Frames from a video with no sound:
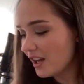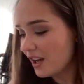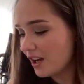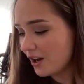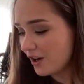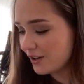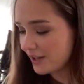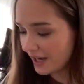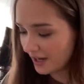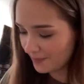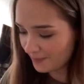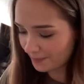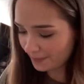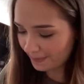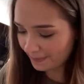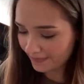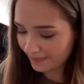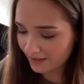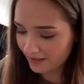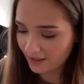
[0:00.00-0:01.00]
Okay,
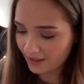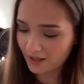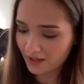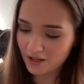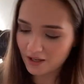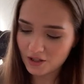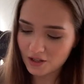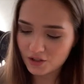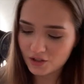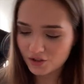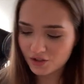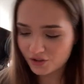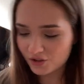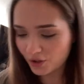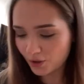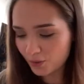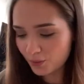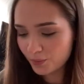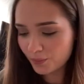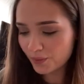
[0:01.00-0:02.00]

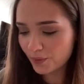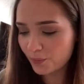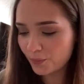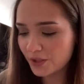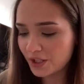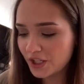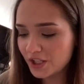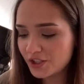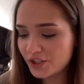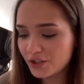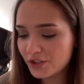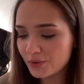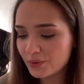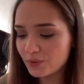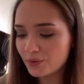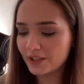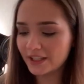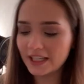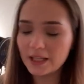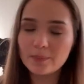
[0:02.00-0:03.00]
so we need
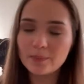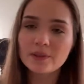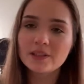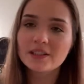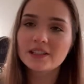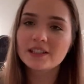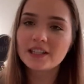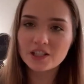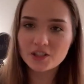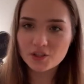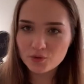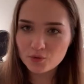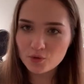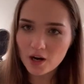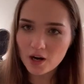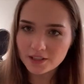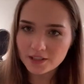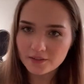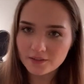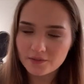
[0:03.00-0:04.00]
to keep it
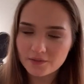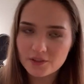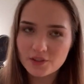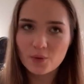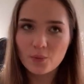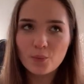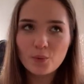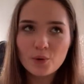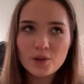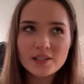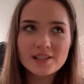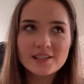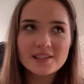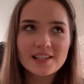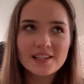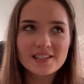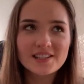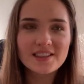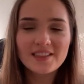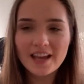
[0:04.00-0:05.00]
constructive. So what
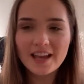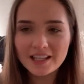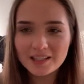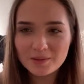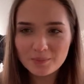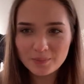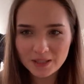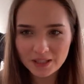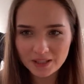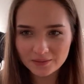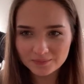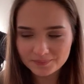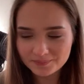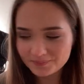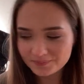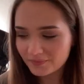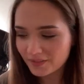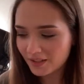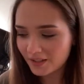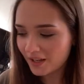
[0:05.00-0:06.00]
does that mean?
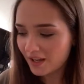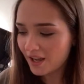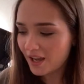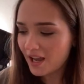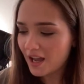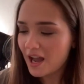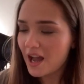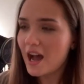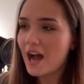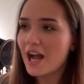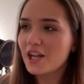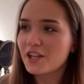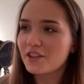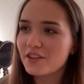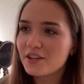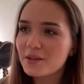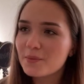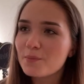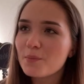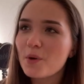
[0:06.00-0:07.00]
I
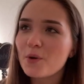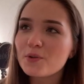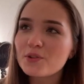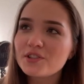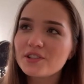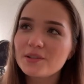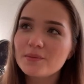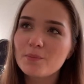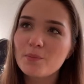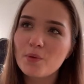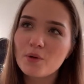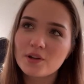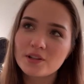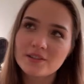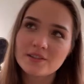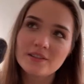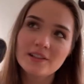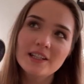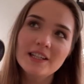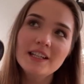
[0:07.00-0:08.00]
think most
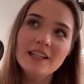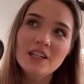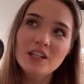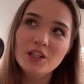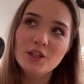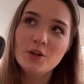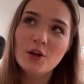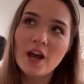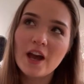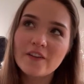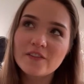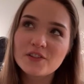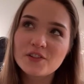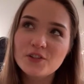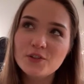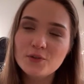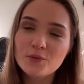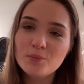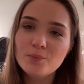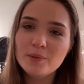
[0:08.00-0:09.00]
importantly, you have
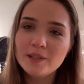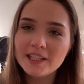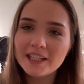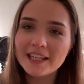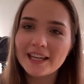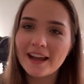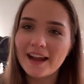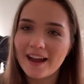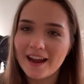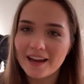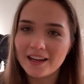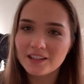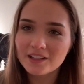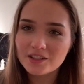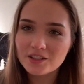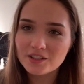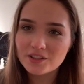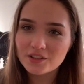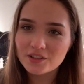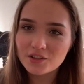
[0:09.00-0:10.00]
to be kind
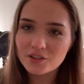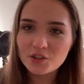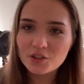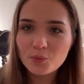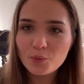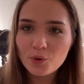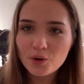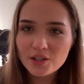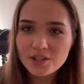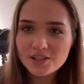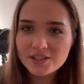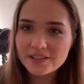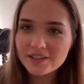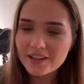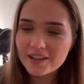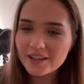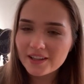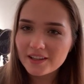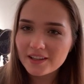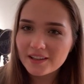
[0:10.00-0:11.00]
towards
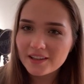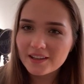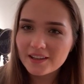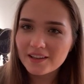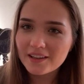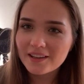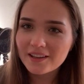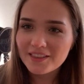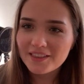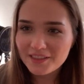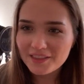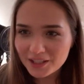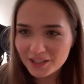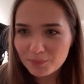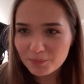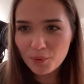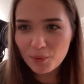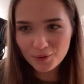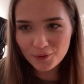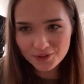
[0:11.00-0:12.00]
that
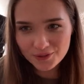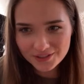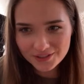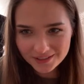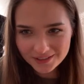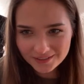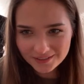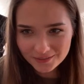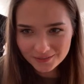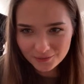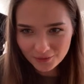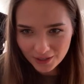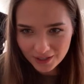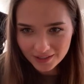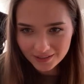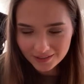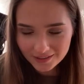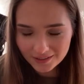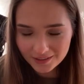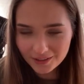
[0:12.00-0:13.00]
person,
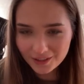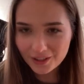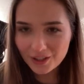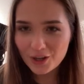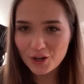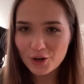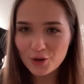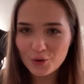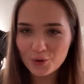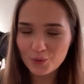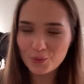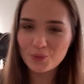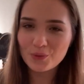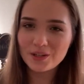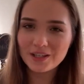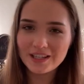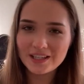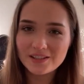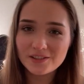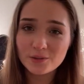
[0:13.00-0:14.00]
right? Who
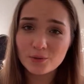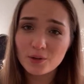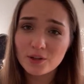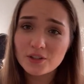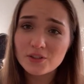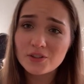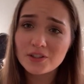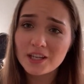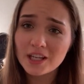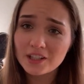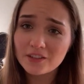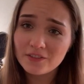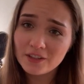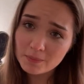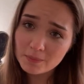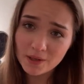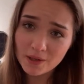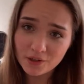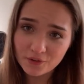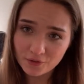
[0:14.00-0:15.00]
is going to get
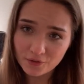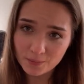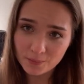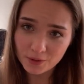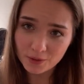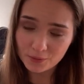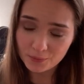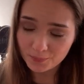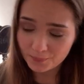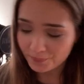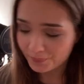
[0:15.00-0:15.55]
feedback from you.